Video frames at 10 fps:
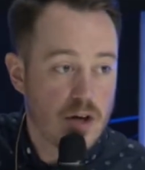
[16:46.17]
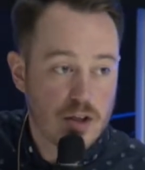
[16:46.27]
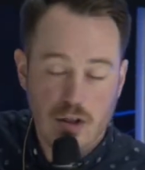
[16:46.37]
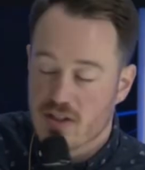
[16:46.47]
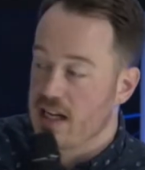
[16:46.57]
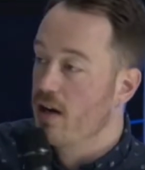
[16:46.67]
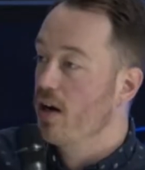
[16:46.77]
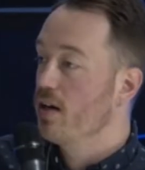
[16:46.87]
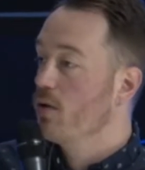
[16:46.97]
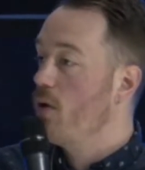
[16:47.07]
goes down
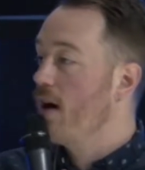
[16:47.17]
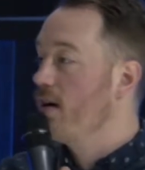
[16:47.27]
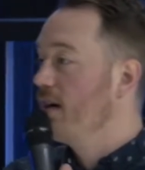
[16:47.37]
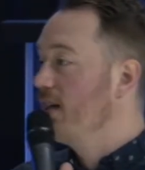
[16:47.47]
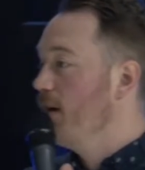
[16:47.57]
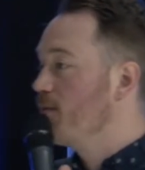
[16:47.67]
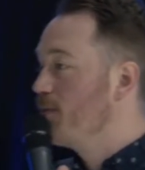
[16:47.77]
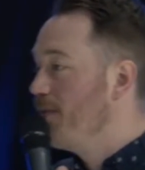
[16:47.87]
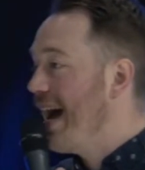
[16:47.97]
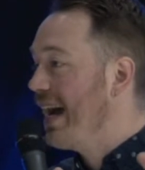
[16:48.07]
under the water and comes
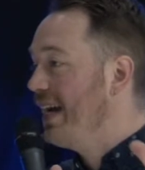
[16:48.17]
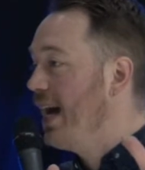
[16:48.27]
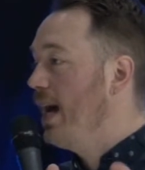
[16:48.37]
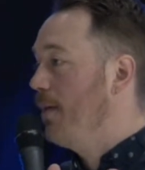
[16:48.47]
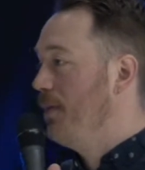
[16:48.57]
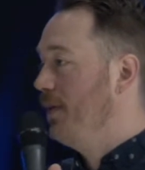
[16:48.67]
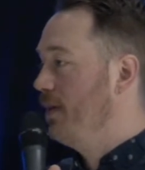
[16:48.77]
back up,